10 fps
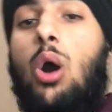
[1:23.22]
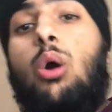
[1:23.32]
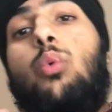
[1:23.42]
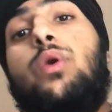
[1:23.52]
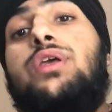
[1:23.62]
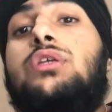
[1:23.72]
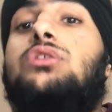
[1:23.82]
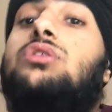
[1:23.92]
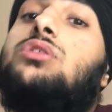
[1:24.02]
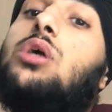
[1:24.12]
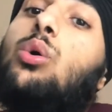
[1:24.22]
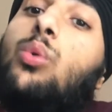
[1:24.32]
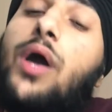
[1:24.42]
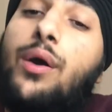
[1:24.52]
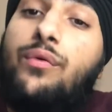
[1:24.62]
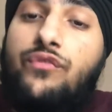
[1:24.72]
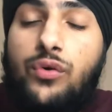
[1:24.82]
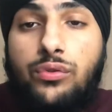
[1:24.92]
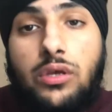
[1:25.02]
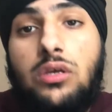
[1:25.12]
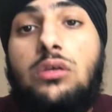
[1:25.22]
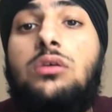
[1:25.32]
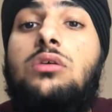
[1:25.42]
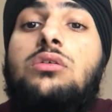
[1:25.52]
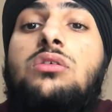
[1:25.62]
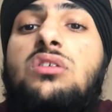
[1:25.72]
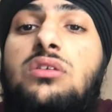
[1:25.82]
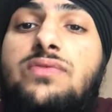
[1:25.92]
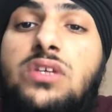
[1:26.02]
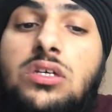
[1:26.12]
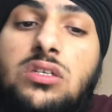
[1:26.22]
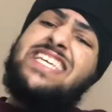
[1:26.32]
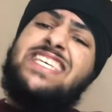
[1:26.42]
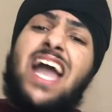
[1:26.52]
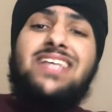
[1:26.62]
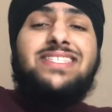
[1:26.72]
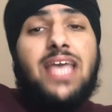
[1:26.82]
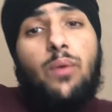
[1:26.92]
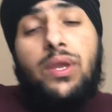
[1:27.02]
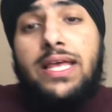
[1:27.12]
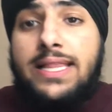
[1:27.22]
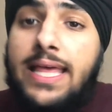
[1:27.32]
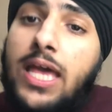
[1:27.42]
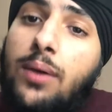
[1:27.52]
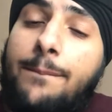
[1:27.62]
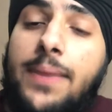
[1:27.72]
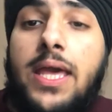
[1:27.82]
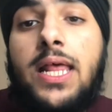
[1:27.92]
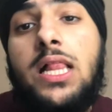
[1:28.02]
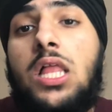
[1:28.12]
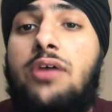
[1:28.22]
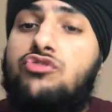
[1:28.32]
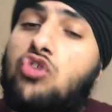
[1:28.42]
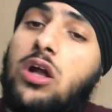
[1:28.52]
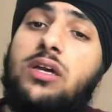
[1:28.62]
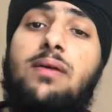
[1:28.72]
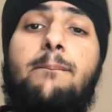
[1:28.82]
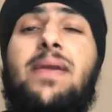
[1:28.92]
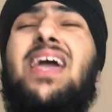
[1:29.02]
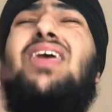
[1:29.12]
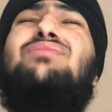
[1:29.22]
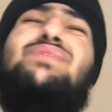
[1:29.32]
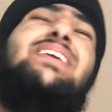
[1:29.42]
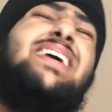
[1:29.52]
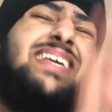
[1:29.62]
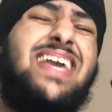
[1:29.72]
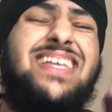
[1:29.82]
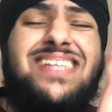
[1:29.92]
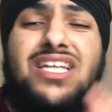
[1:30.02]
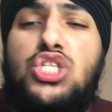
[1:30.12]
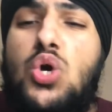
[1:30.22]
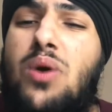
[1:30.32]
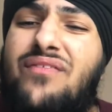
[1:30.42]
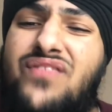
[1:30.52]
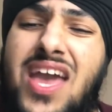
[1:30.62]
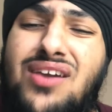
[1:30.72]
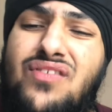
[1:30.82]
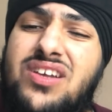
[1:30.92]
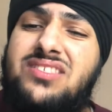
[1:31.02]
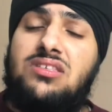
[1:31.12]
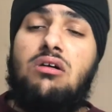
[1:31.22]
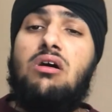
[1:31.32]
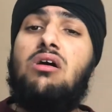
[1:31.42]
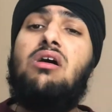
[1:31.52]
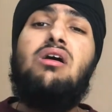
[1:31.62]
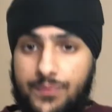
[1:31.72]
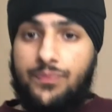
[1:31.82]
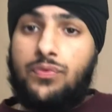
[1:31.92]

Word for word: Or we could just go out for the evening. Got say with a little bit of love, drunk in a little bit of get down to our favorite song.